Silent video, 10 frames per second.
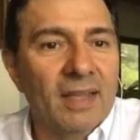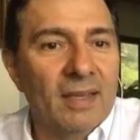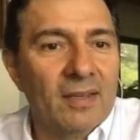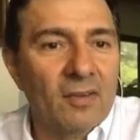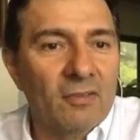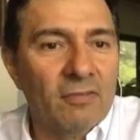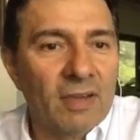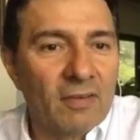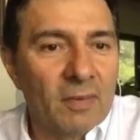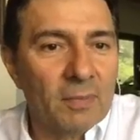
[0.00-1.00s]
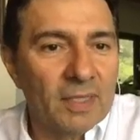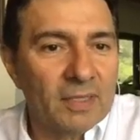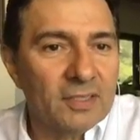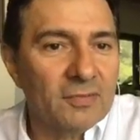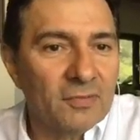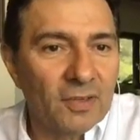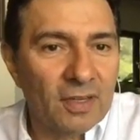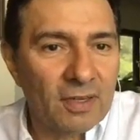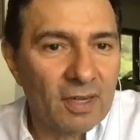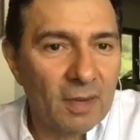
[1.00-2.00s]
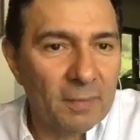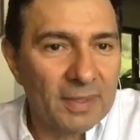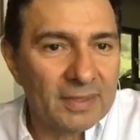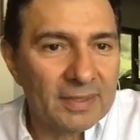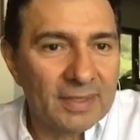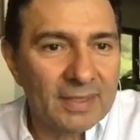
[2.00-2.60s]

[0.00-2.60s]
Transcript: Thank you very much for your comments.